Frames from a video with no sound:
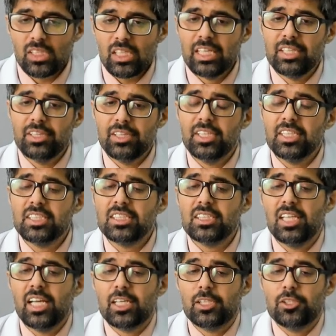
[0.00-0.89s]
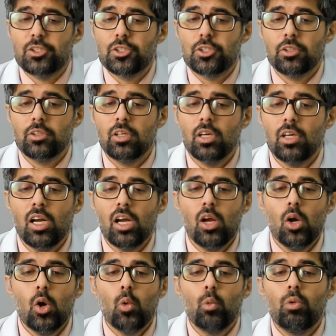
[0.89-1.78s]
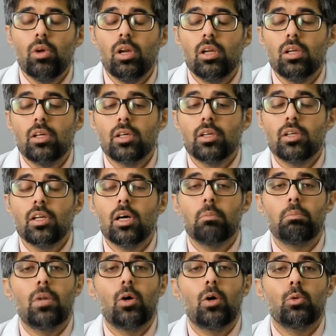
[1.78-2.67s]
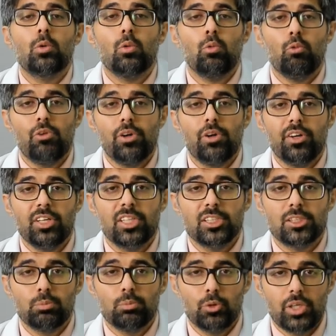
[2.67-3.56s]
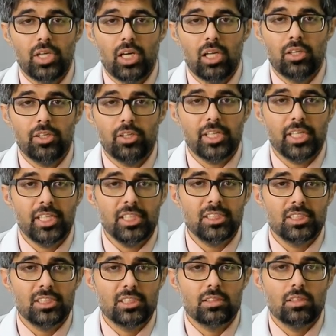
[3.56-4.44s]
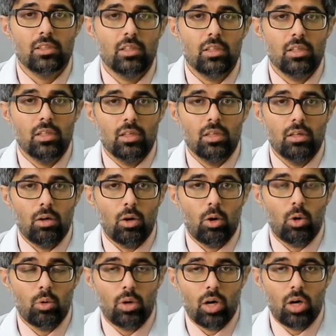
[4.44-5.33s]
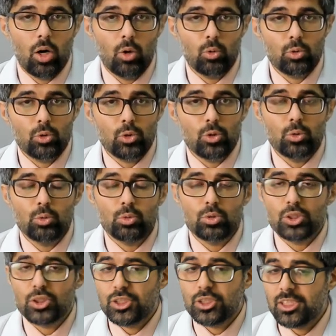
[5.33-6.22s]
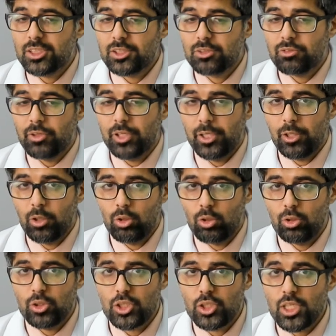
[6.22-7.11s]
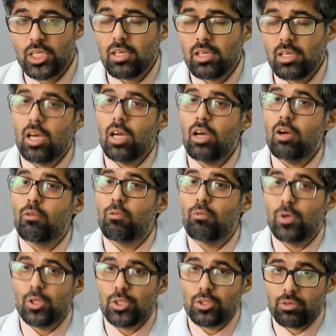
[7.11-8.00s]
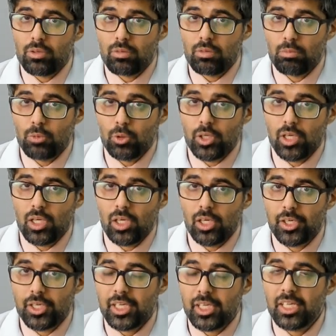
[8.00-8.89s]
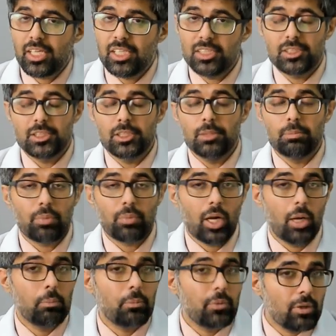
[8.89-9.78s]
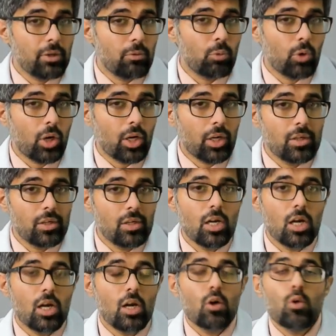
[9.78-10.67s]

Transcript: In this lecture, we'll learn about various modalities on how to do the chest radiology, which modality is the primary one,